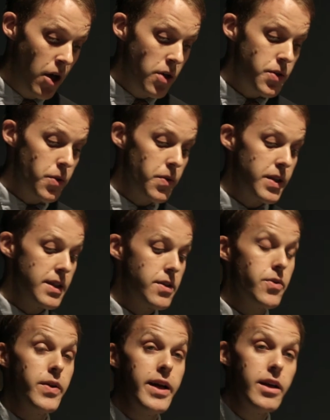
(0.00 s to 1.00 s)
So these
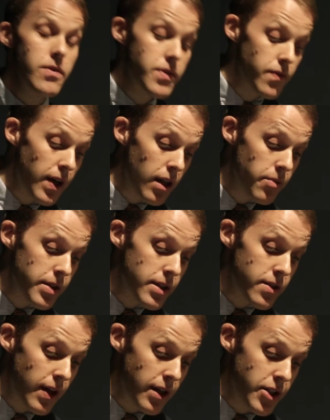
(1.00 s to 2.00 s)
creative development
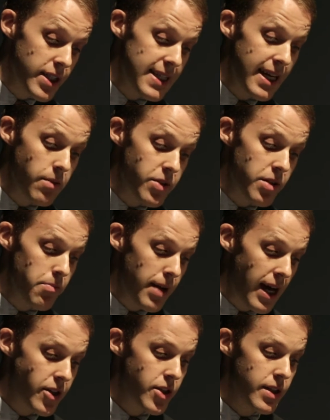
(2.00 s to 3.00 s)
strategies aim to
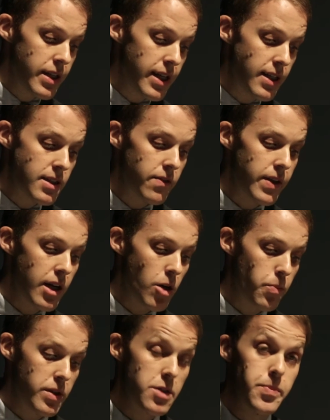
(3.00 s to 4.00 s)
match the needs of an
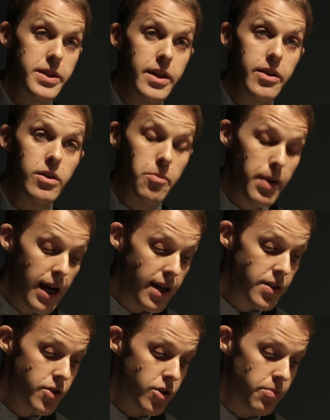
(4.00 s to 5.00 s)
airport's particular
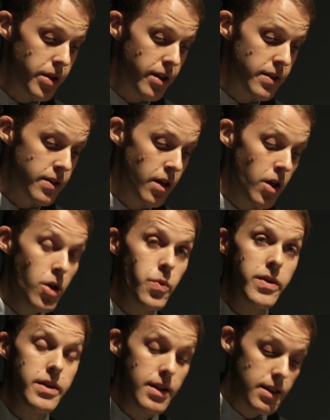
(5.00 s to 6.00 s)
passenger mix
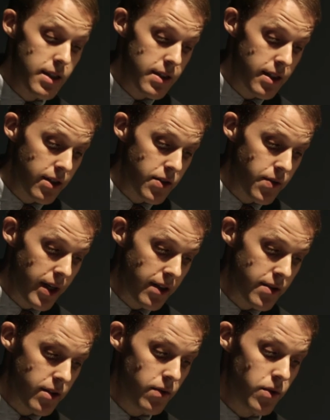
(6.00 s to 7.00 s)
with the existing
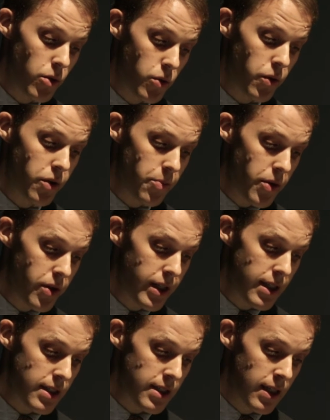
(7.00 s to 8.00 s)
strengths of local
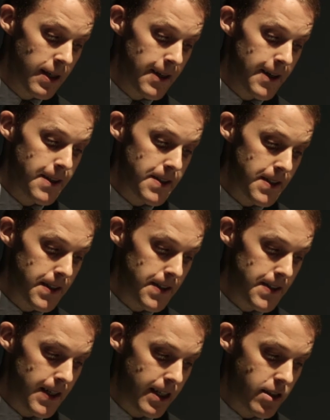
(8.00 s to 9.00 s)
communities and the skill
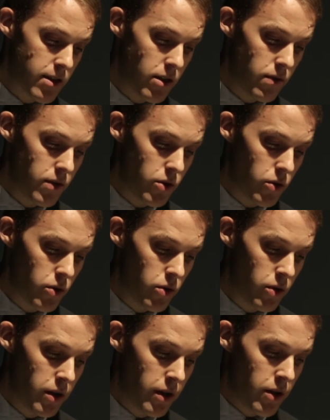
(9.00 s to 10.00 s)
sets of
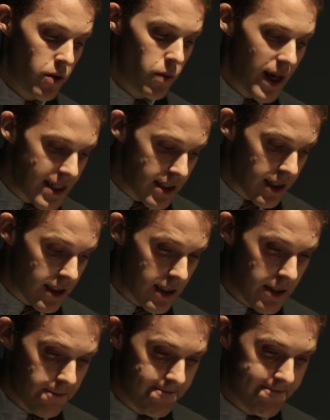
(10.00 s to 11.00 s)
local
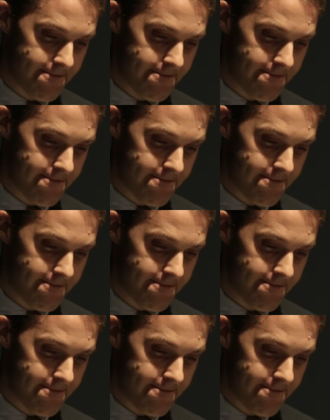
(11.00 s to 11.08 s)
residents.